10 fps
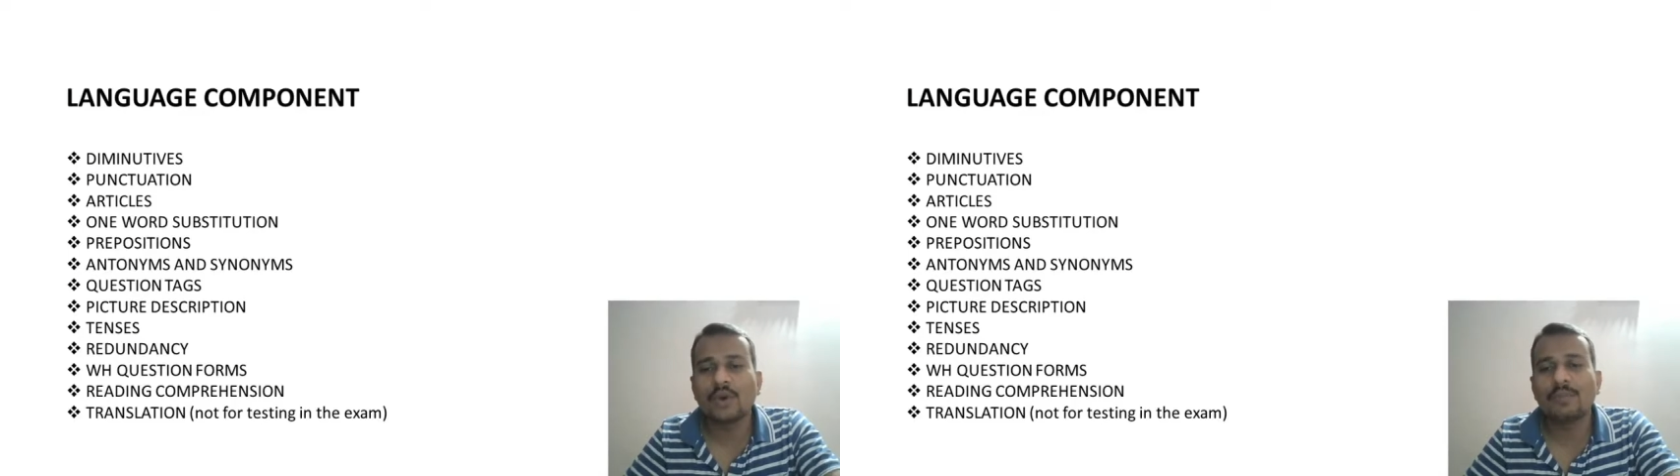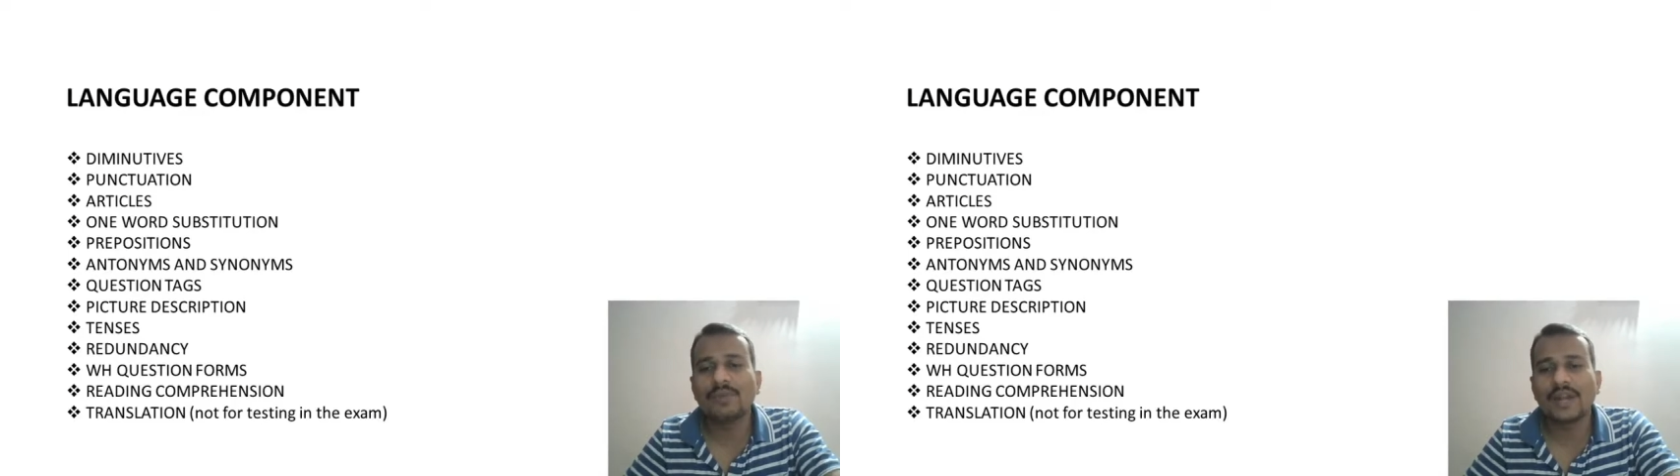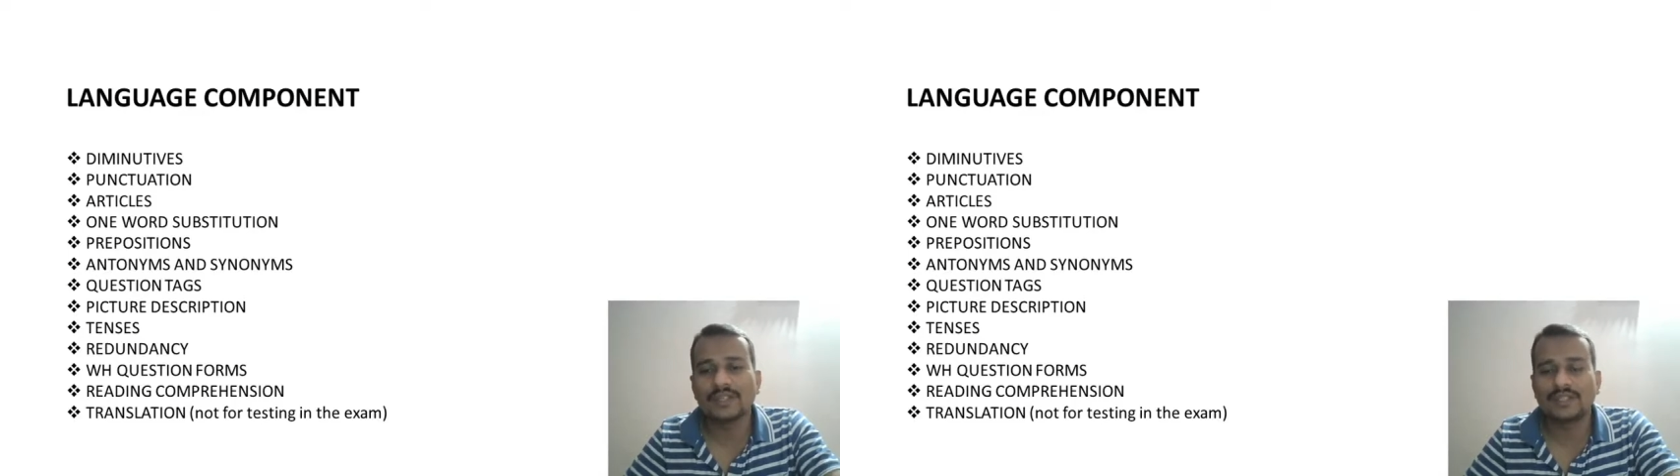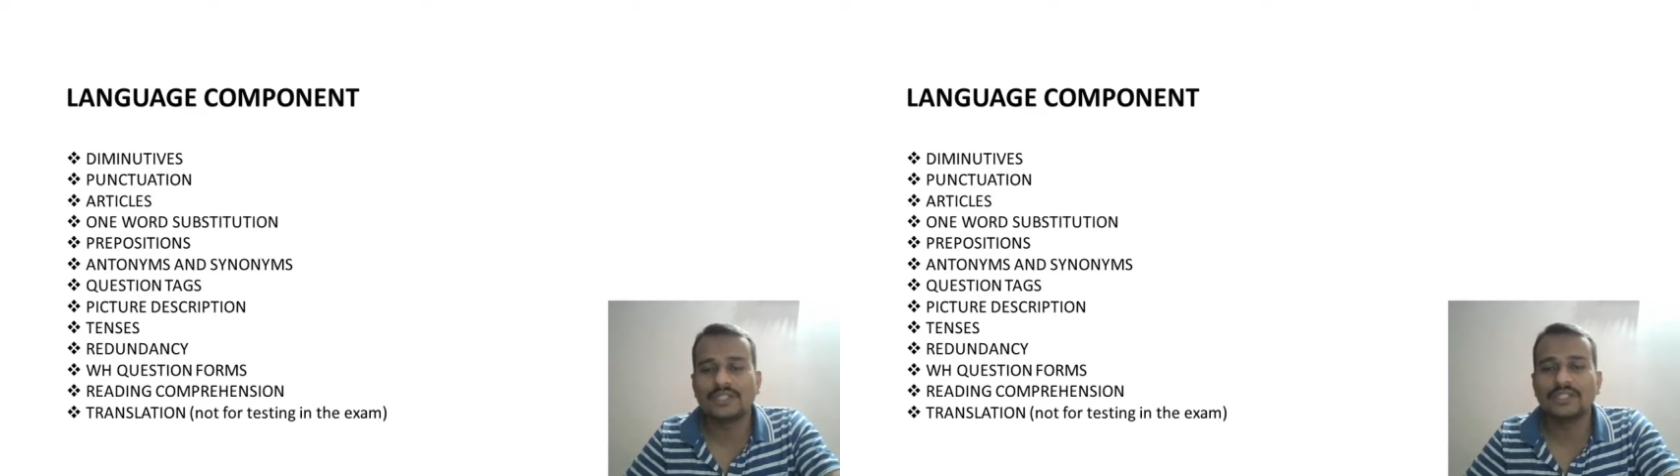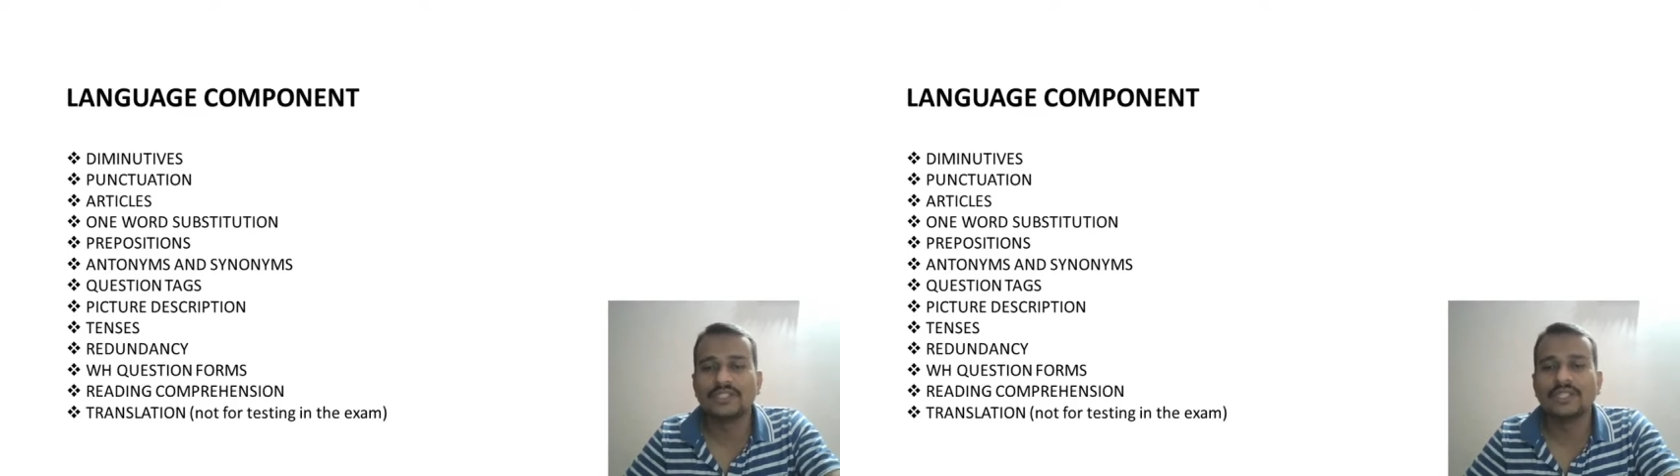or
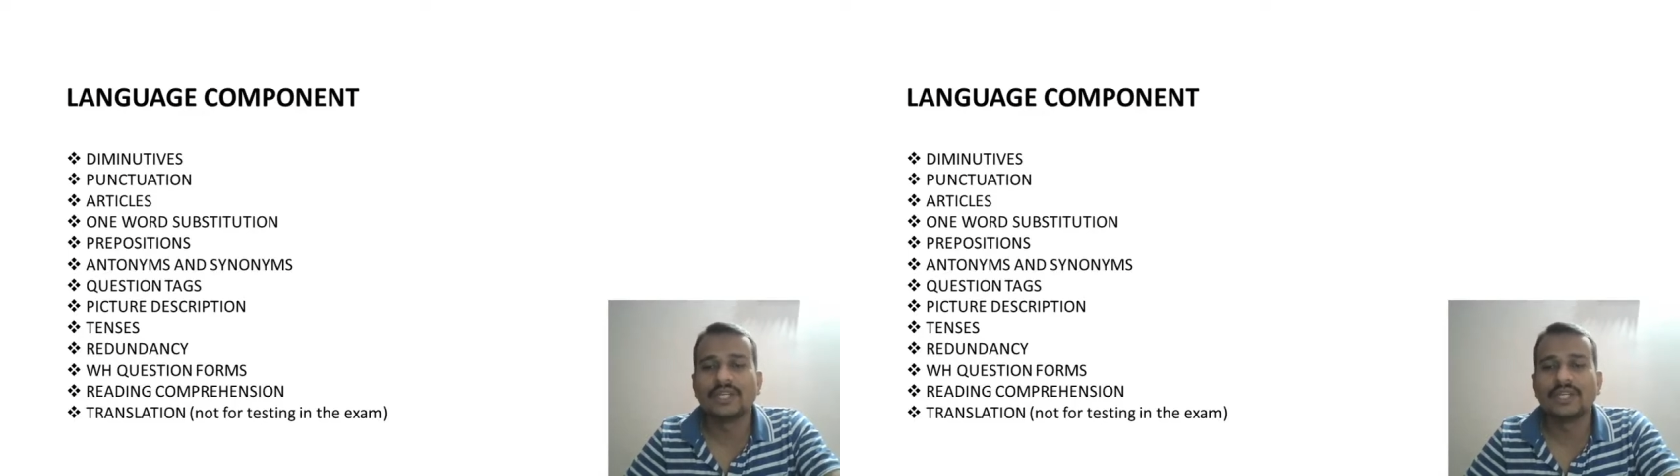practiced